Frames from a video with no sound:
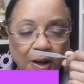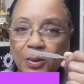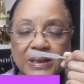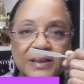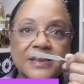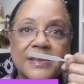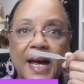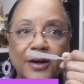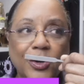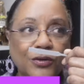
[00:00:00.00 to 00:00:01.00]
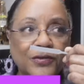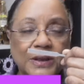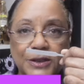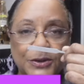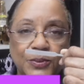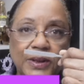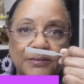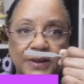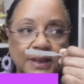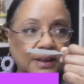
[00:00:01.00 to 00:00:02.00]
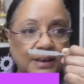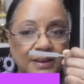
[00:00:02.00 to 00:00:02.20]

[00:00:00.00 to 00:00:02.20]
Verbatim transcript: Oh, this is not an overly sweet vanilla.